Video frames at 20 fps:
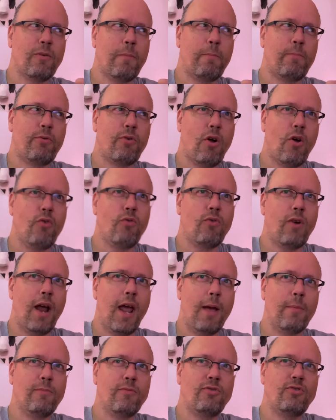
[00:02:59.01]

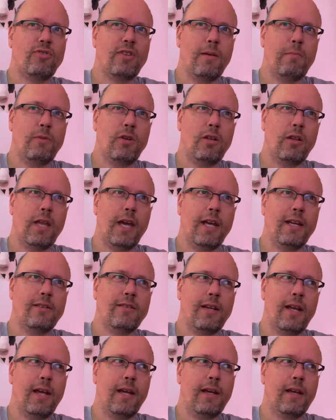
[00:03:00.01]
program
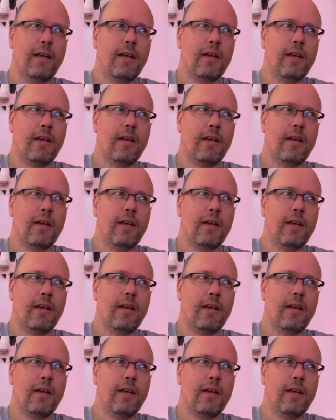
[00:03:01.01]
simulating